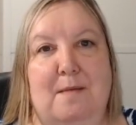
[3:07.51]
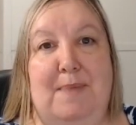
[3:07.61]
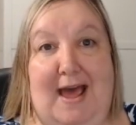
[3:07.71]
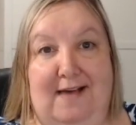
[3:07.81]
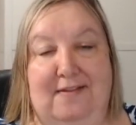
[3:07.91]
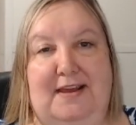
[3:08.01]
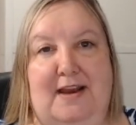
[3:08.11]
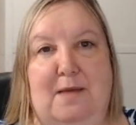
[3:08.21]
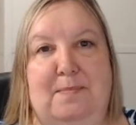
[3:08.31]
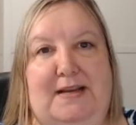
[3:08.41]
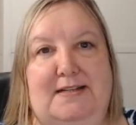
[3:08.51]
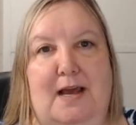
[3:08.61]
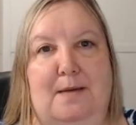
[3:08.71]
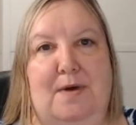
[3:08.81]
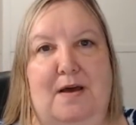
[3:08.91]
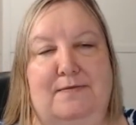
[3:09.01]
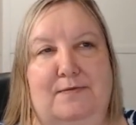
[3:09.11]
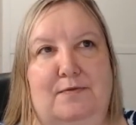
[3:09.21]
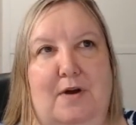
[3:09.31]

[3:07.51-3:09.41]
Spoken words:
pallet I picked up of